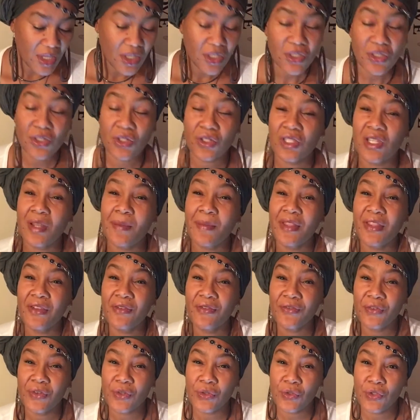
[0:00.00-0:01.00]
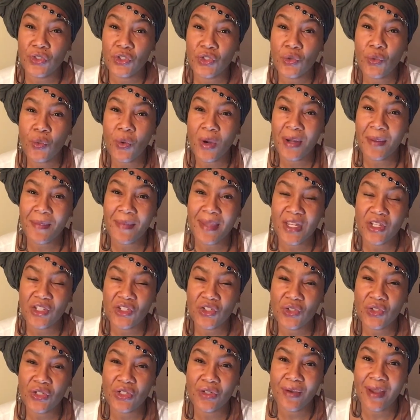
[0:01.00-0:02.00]
So some of the foods you want to make
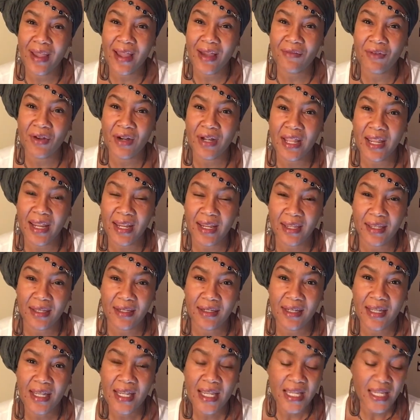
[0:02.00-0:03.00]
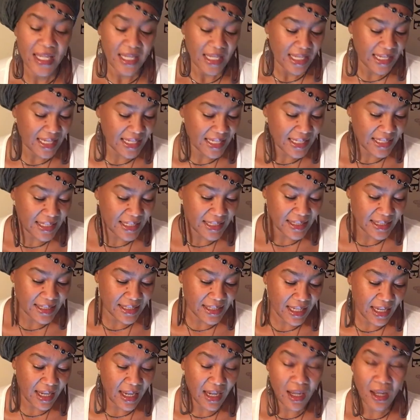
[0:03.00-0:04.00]
sure you have on hand
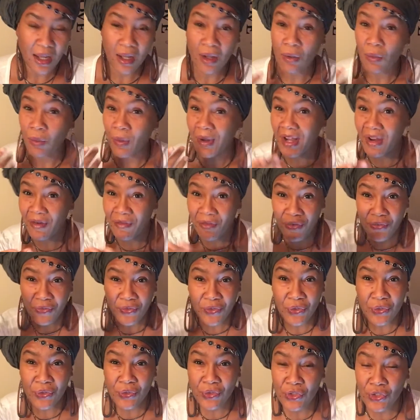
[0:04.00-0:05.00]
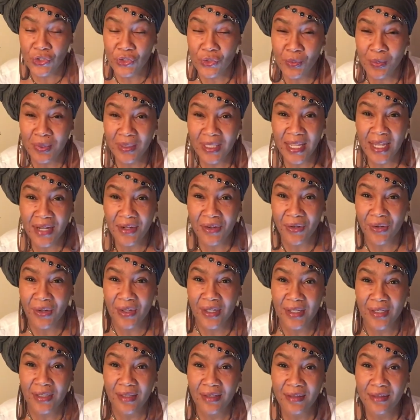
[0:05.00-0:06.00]
is whatever food you plan
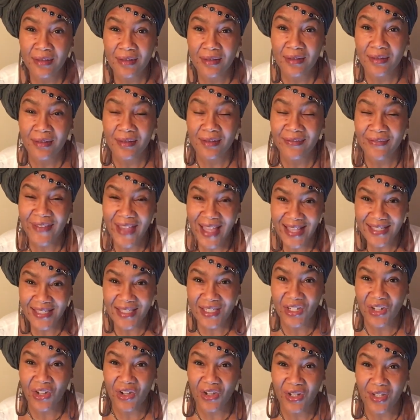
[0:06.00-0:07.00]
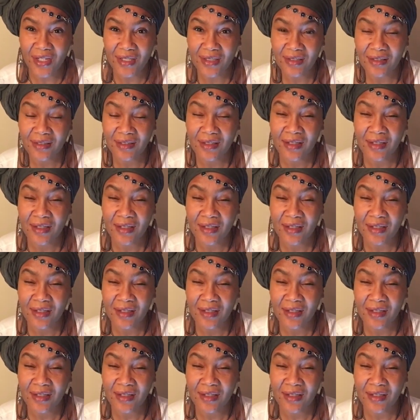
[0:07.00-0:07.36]
on fasting on.